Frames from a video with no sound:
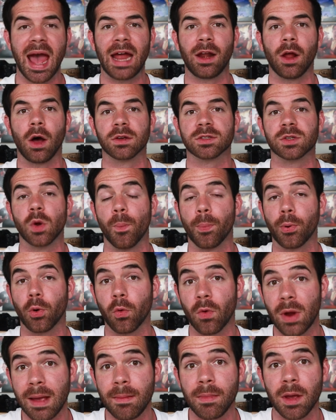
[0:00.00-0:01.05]
and also
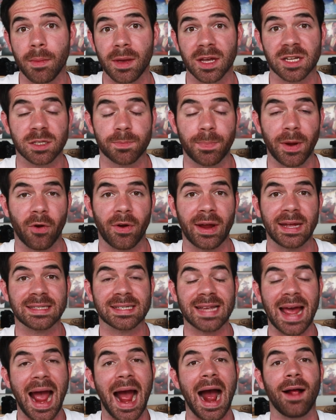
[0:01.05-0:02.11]
premium
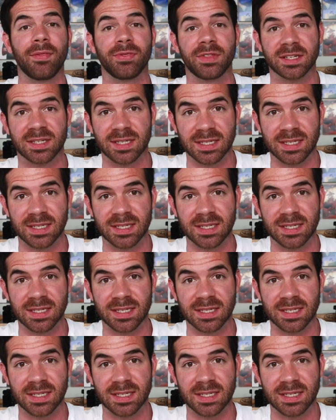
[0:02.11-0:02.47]
experience at the